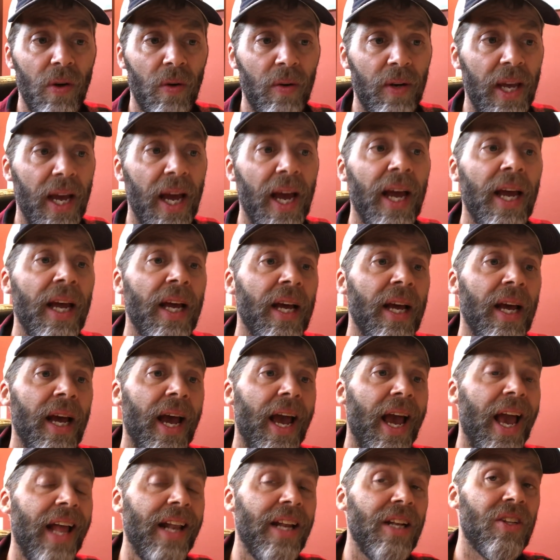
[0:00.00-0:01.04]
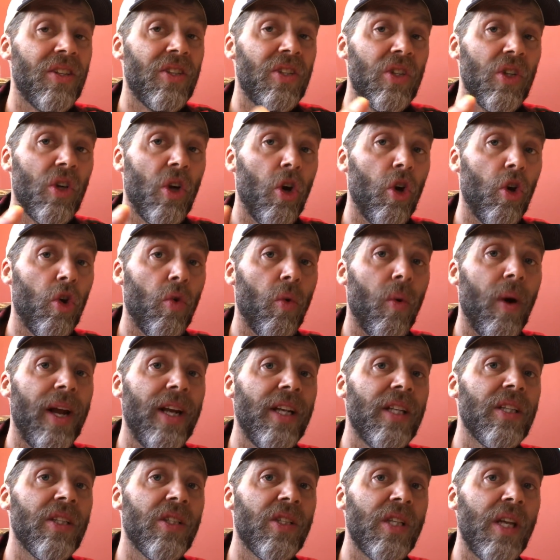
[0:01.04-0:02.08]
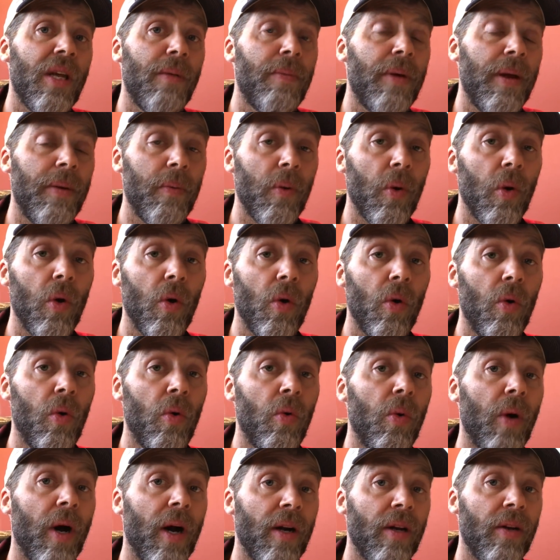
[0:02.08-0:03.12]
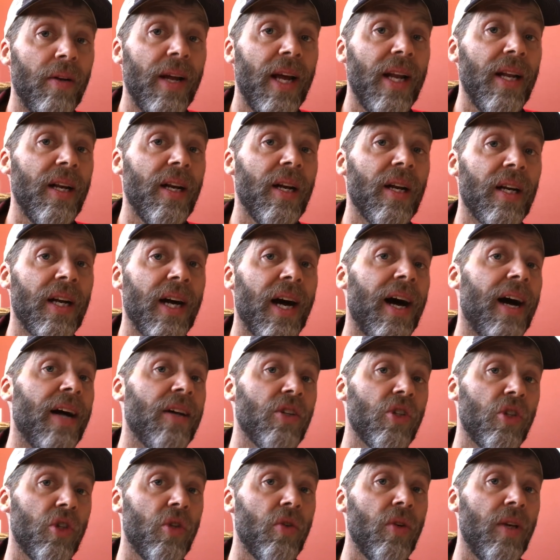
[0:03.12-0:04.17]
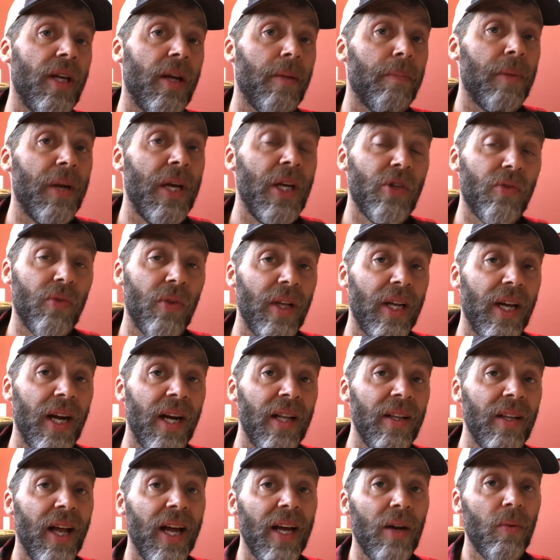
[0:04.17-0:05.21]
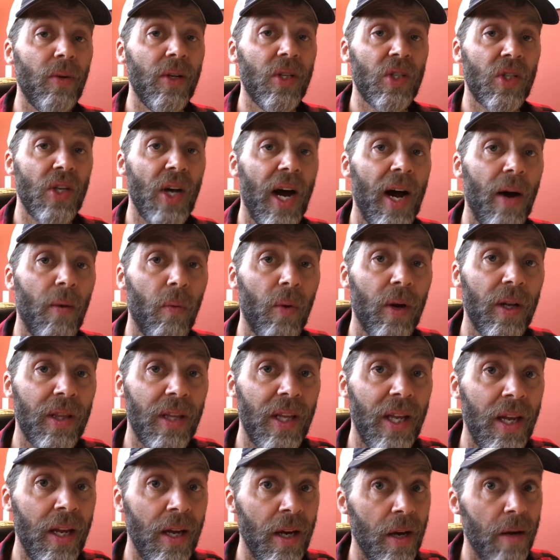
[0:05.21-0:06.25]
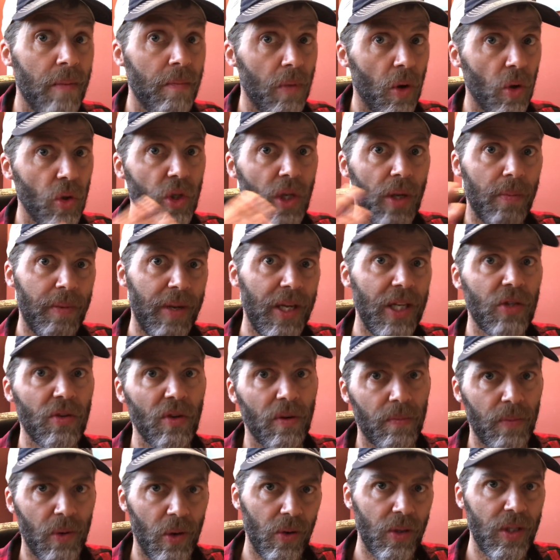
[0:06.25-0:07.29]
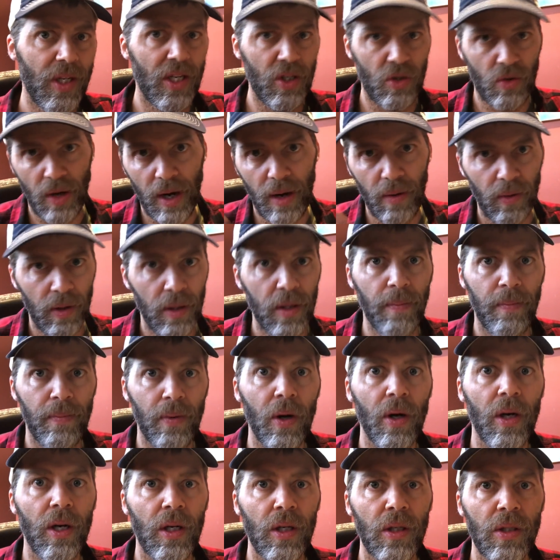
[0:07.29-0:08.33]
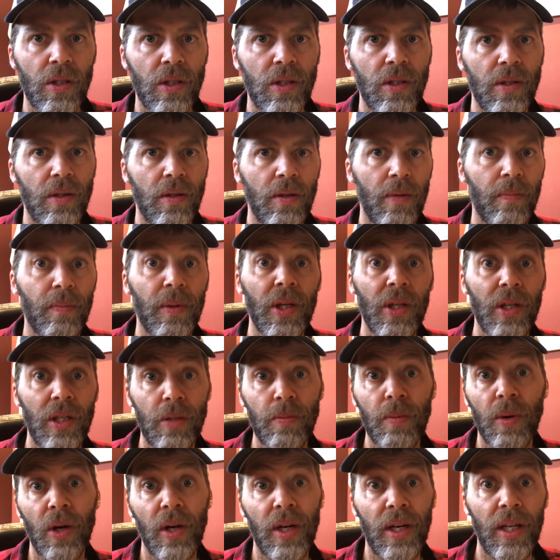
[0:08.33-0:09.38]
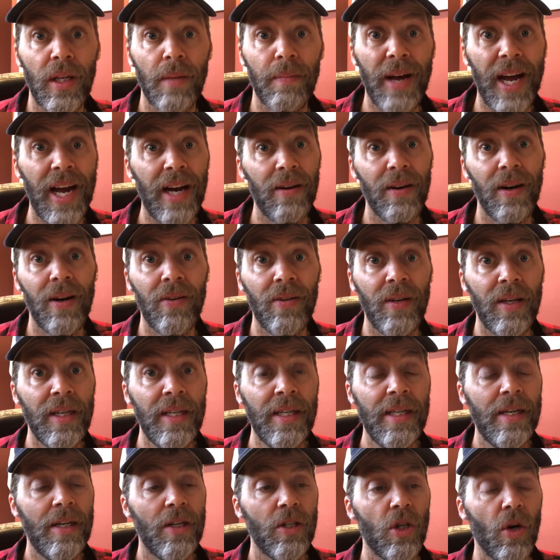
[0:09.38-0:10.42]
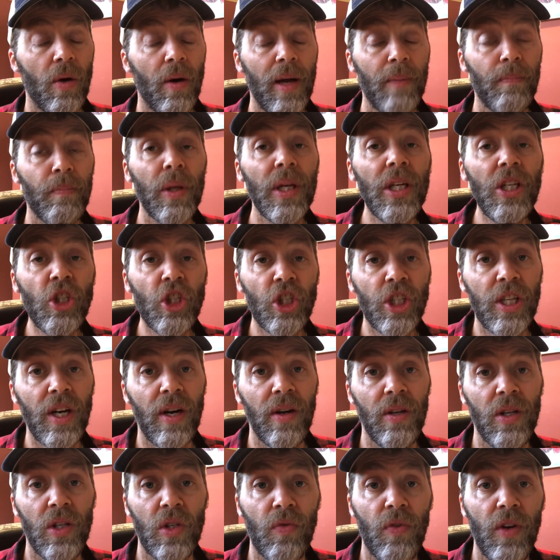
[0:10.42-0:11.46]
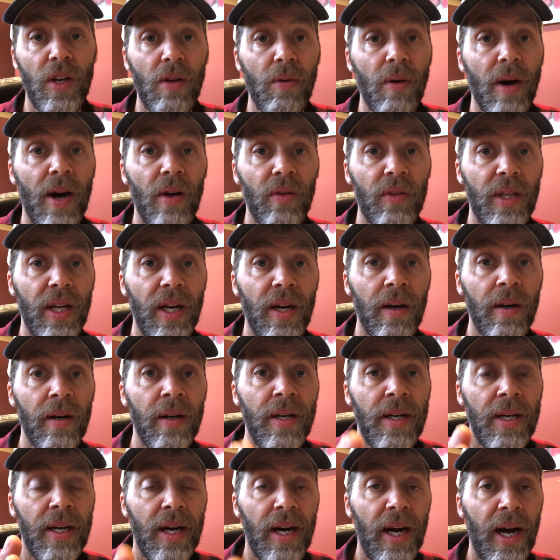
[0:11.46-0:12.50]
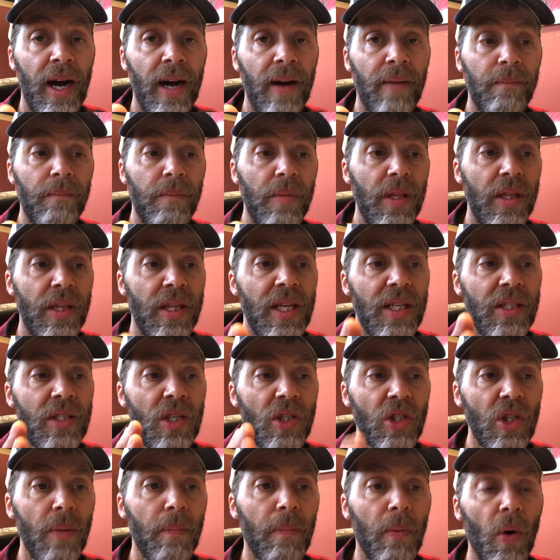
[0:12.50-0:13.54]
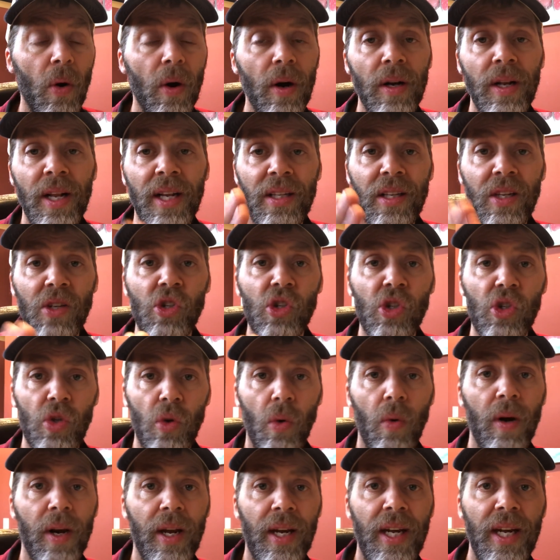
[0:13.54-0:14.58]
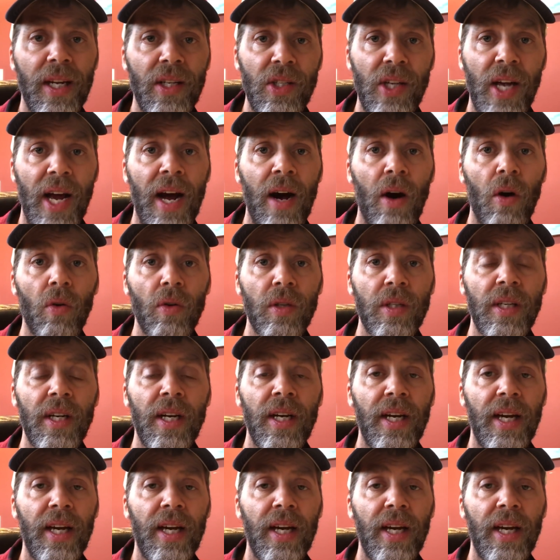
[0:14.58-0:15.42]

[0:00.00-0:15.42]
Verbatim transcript: okay? And it's great to see people who are united in a cause doing it peacefully, unlike we saw with the mostly peaceful protests, right? With the burnings, buildings burning in the background. So please share this video out there. Uh, this is important that this story gets out.